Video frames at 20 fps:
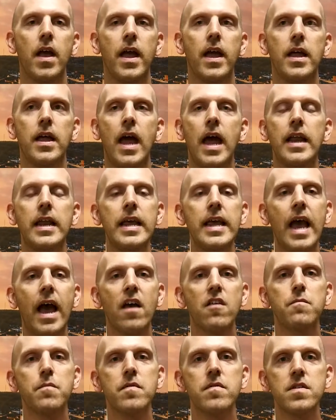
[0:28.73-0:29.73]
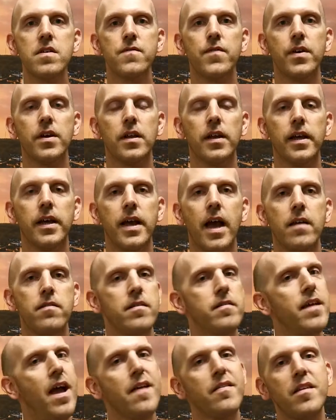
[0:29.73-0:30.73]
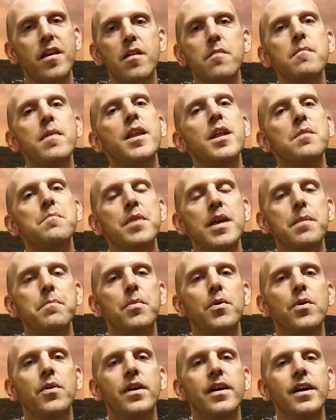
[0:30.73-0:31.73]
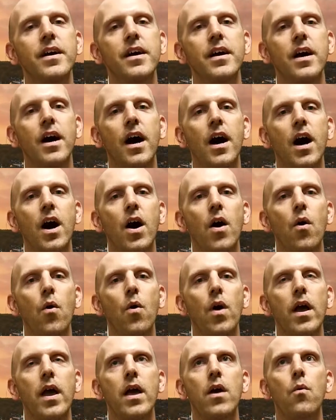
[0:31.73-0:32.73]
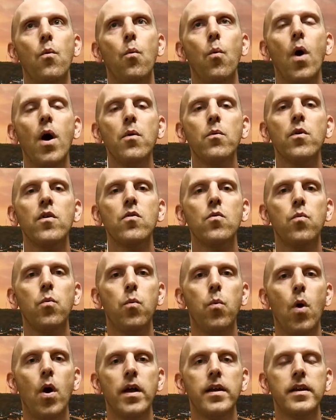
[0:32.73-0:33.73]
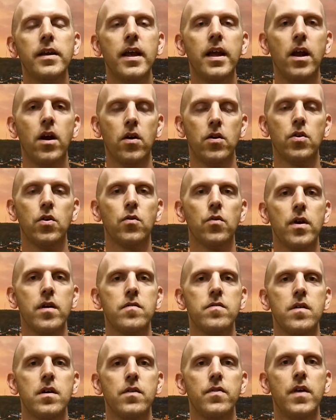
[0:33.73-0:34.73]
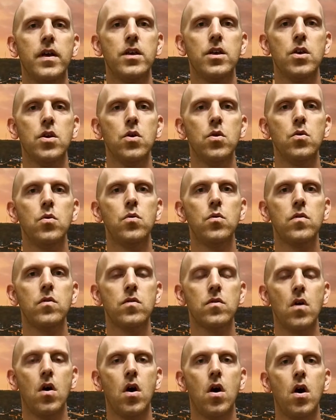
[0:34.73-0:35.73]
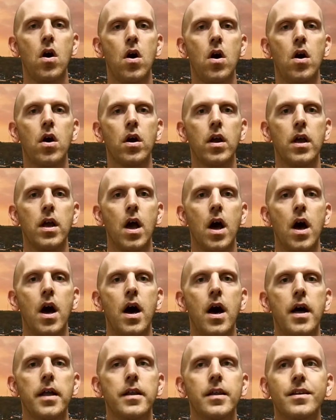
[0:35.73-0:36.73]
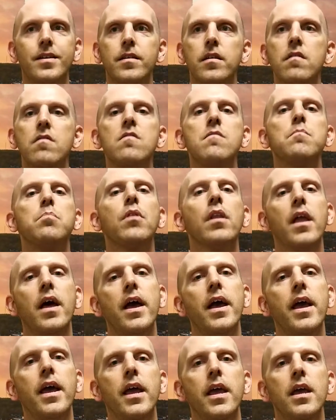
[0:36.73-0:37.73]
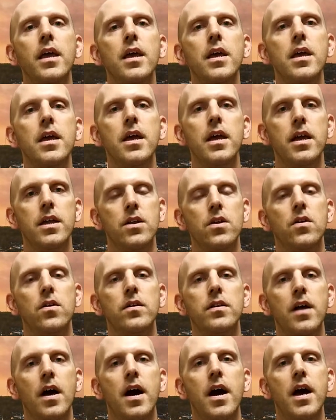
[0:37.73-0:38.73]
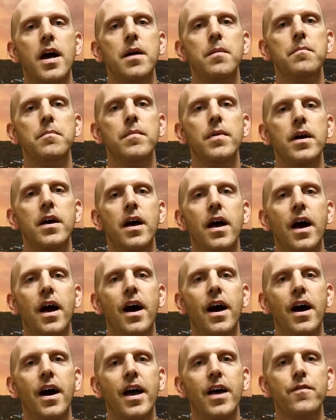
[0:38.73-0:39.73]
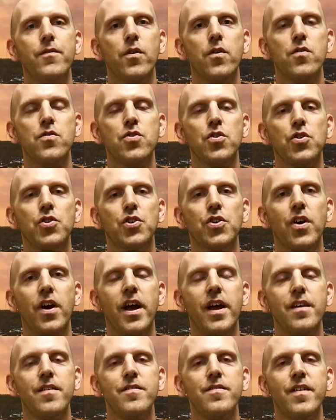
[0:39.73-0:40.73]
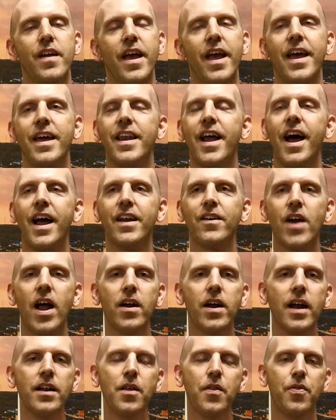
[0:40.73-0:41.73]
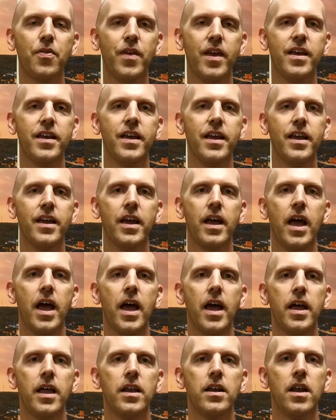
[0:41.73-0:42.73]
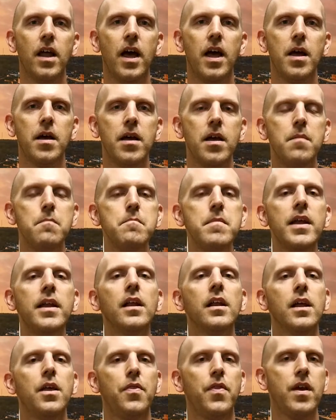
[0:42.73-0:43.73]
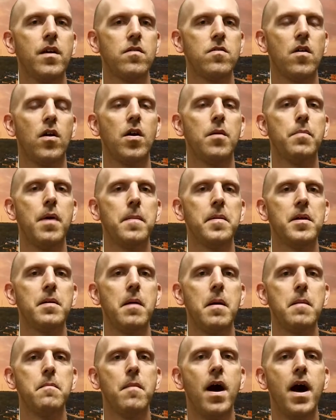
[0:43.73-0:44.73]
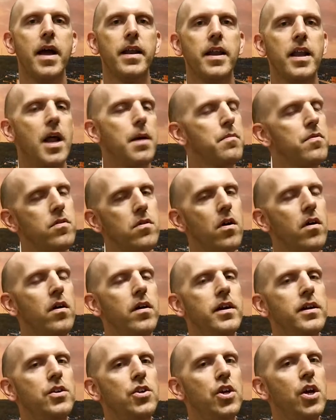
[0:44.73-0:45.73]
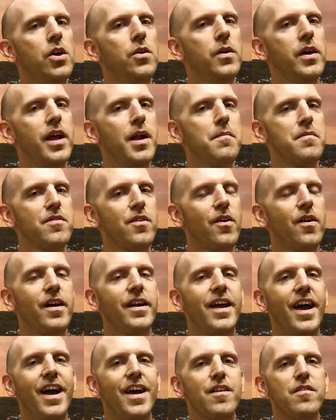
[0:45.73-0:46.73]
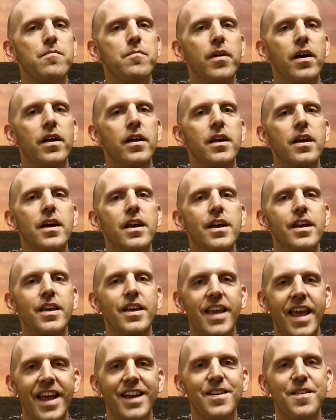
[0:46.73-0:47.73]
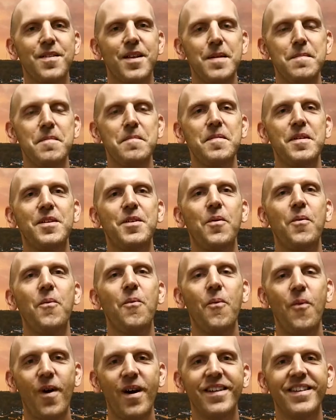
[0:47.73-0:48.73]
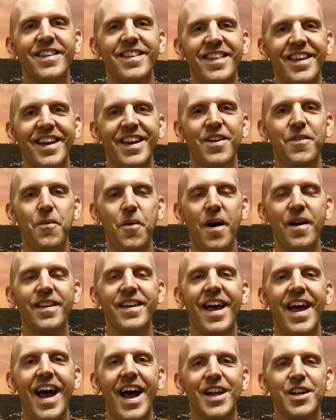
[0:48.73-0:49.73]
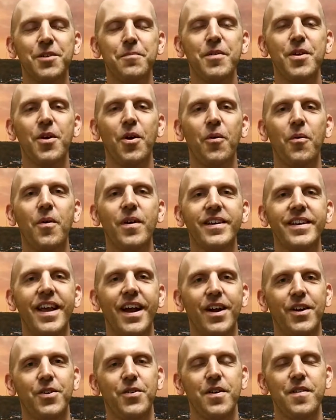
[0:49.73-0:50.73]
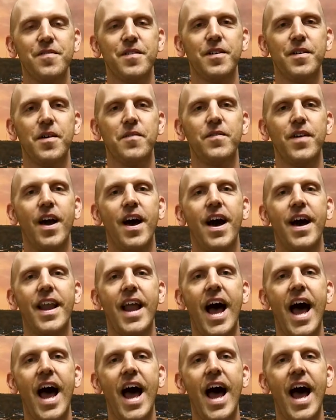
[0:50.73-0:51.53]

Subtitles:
And he asked specifically, as he's asking many people, what was one characteristic that you saw God display in your time at First Church of Christ? And I got to thinking, and immediately things started popping in my mind. And I'm sorry, Joey, I'm sorry, guys, but you can't just limit me to one thing, one attribute or one characteristic of God.